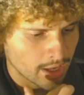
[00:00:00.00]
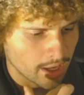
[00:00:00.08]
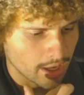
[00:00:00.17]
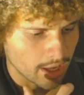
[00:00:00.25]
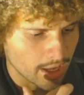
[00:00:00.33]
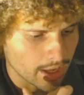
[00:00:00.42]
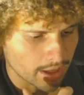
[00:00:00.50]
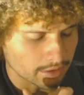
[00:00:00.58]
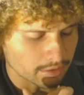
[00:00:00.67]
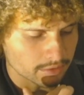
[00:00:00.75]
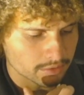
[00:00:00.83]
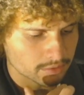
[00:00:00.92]

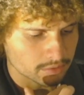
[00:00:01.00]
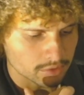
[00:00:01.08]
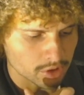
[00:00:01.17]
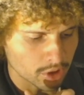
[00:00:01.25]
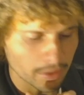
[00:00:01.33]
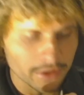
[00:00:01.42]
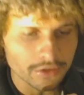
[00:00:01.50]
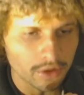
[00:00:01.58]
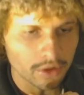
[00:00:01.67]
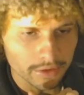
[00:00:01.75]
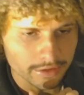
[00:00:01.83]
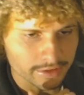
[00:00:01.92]
and
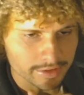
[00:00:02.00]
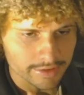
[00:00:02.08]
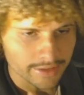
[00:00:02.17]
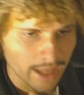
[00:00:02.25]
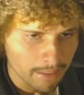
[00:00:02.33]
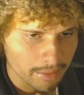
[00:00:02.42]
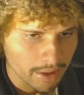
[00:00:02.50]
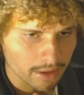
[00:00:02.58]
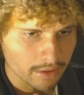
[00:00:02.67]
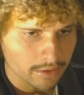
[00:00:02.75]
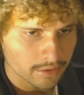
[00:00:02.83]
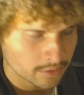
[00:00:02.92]
endurance and stamina
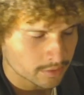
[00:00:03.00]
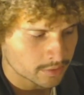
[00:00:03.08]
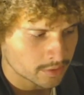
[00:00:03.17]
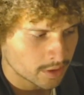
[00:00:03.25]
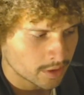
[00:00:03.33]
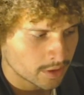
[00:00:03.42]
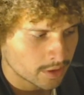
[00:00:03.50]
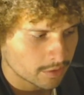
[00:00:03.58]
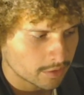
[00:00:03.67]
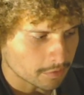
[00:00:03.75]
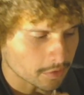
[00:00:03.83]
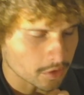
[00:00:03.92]

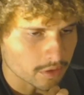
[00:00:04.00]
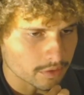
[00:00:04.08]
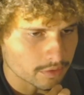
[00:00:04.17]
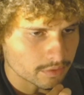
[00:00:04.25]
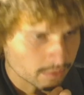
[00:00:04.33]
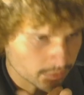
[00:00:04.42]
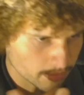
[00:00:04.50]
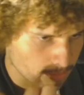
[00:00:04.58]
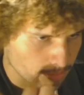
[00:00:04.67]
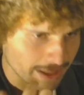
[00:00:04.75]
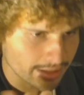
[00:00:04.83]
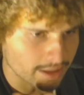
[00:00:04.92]
for
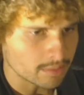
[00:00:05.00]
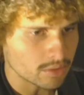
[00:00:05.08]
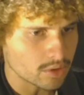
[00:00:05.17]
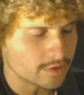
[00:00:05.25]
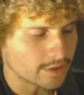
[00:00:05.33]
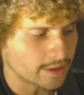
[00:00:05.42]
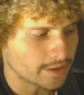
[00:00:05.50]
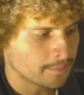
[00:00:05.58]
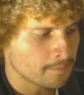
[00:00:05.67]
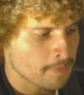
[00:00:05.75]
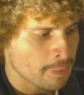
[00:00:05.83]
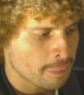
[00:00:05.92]
making music.
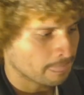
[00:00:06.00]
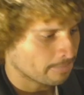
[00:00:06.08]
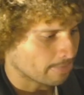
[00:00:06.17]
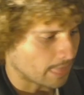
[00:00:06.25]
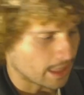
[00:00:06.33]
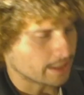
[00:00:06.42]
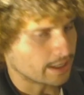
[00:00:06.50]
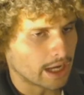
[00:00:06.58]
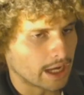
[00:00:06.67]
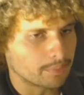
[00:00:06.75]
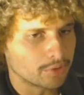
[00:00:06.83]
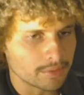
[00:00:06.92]
And it
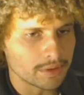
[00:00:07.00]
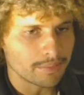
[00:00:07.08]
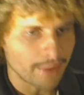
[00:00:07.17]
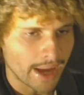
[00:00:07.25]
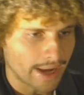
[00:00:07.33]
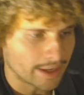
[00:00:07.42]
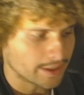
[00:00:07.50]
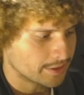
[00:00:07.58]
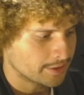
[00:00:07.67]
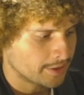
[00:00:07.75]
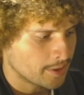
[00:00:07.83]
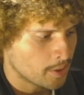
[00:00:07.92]
kind of put me back,
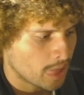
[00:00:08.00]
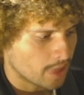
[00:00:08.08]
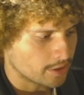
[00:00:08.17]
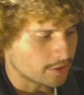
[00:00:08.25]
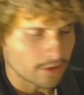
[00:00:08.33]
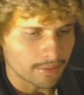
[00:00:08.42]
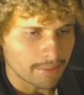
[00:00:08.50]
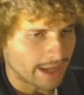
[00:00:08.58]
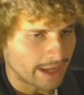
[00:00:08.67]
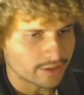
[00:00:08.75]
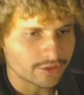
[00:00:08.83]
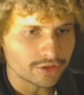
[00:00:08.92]

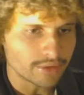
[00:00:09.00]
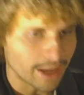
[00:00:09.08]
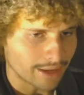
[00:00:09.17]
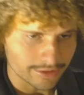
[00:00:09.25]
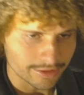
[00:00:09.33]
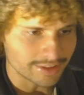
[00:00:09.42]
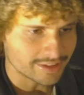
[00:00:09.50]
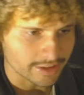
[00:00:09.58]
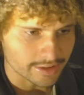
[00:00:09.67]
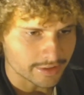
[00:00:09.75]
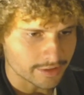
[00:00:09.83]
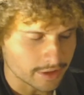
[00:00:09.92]
back in
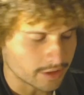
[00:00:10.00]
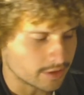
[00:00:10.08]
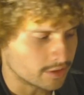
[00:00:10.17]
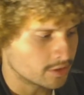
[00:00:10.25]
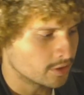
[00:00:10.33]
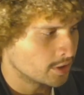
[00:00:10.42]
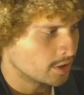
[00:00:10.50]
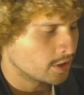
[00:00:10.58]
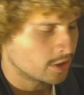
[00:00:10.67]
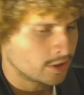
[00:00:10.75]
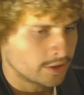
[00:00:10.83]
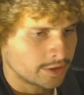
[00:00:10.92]
2016,
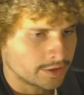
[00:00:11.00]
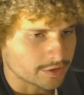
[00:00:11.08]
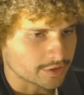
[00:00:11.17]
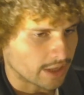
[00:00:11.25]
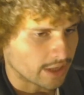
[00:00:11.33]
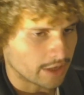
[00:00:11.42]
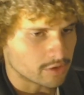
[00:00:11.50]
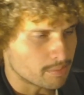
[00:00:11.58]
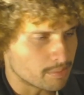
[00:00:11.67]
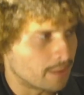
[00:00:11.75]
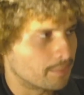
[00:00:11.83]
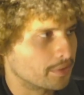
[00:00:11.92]
just kind of
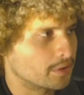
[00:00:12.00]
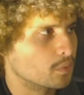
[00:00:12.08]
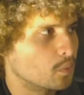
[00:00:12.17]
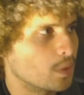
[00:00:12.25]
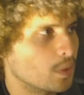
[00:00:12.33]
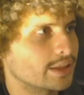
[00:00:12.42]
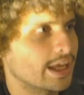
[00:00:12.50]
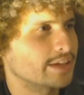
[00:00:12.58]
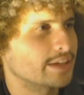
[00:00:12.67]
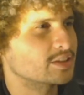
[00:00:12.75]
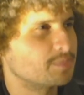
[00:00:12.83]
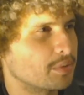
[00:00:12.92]
remembering what that
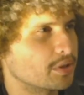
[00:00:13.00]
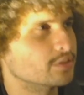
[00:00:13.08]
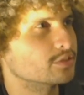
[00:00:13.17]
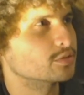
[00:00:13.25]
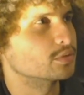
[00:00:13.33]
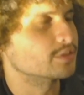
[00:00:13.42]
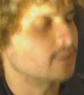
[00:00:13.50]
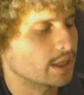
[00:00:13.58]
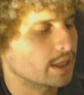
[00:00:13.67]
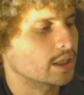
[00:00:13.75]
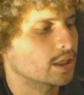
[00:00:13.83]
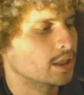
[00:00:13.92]
experience was like.